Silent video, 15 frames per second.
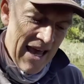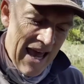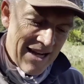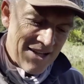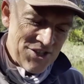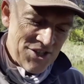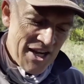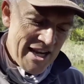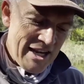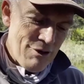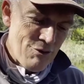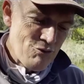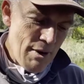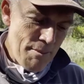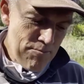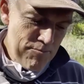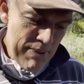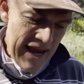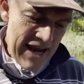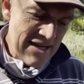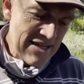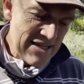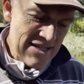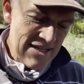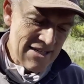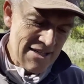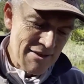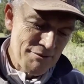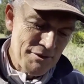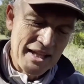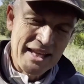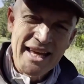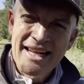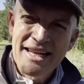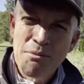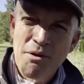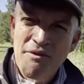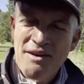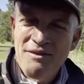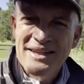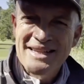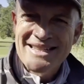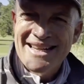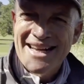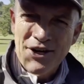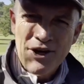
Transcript: and saying, "Repent, for the kingdom of heaven is near."